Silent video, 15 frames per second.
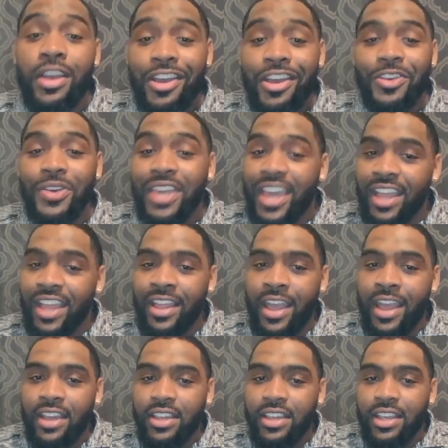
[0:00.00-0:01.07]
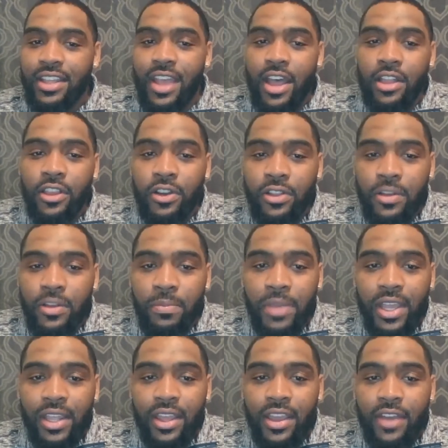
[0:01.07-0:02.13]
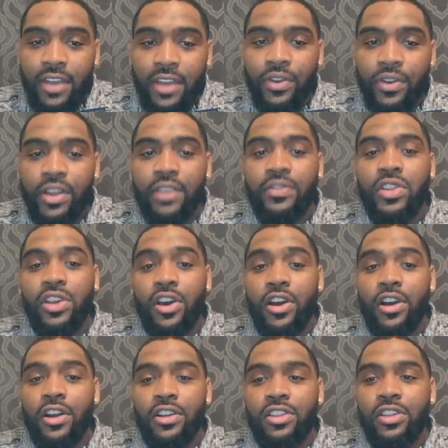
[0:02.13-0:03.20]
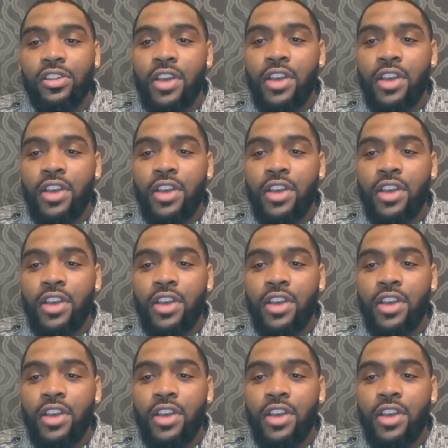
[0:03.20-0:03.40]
you can actually download the PDF free of charge.